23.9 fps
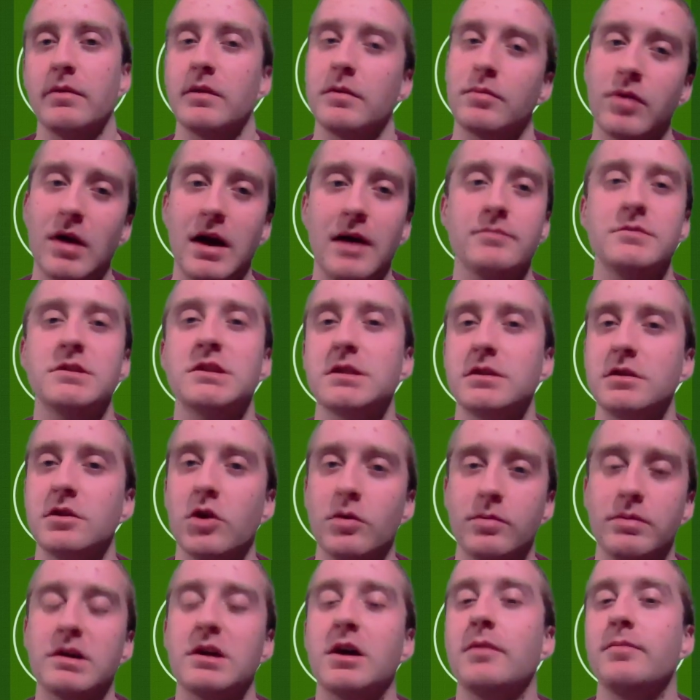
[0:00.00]
The problem is that the
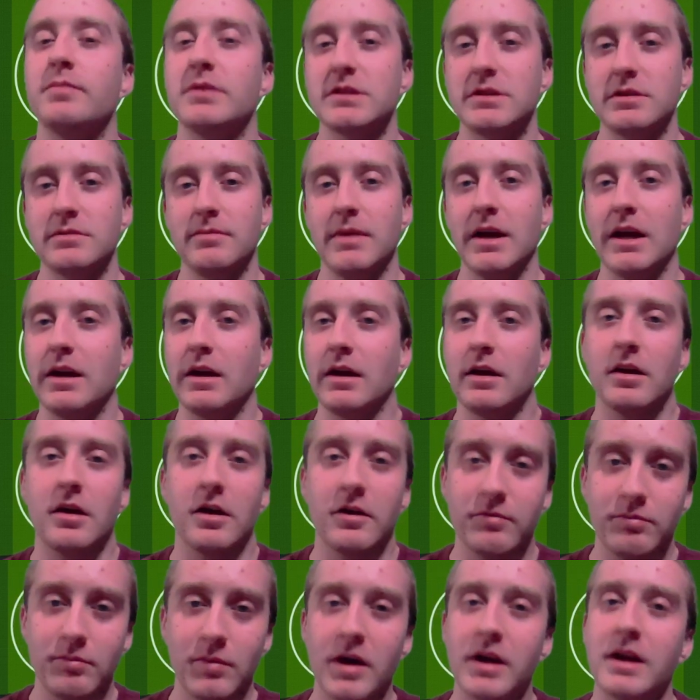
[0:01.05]
Open Cup isn't making
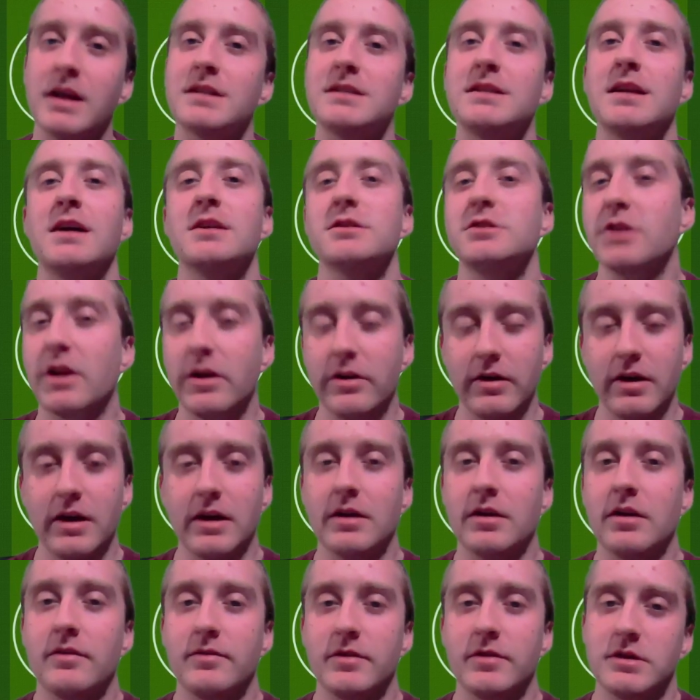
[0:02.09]
enough money, it's not generating
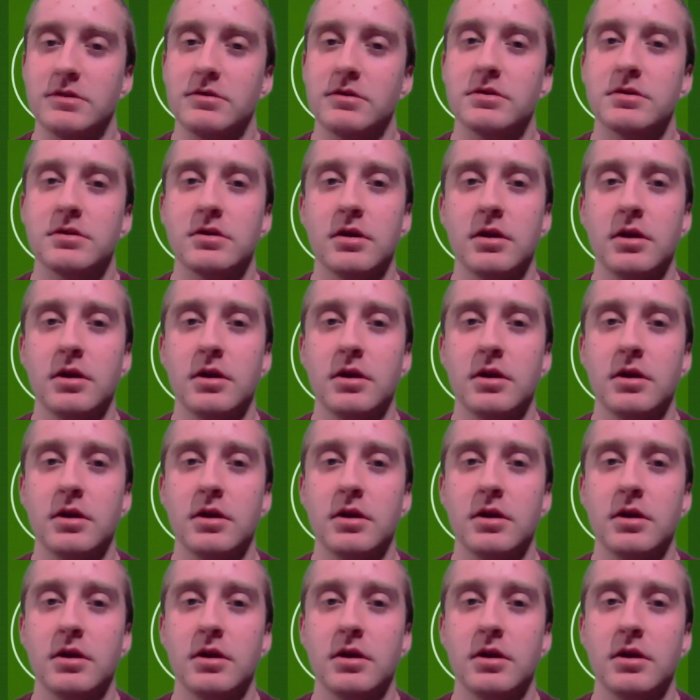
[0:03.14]
enough interest.